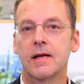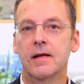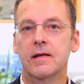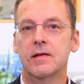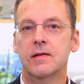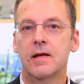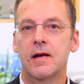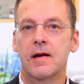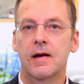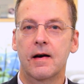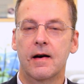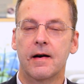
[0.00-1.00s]
is
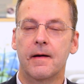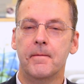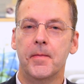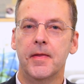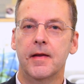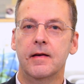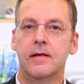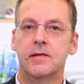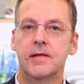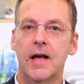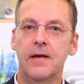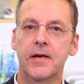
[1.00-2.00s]

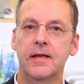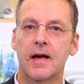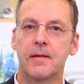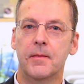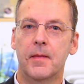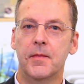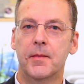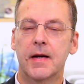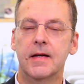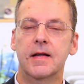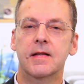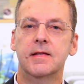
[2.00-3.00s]
saving that
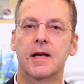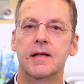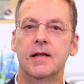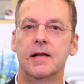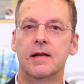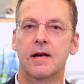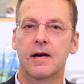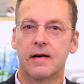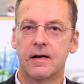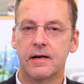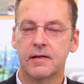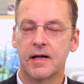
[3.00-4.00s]
money and sending
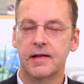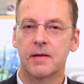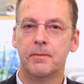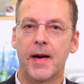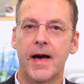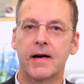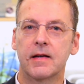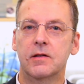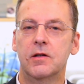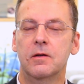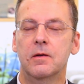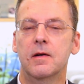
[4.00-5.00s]
it
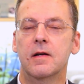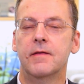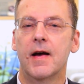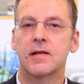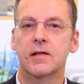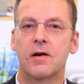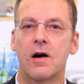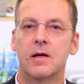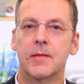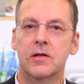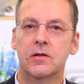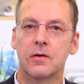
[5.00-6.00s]
back to advanced economies.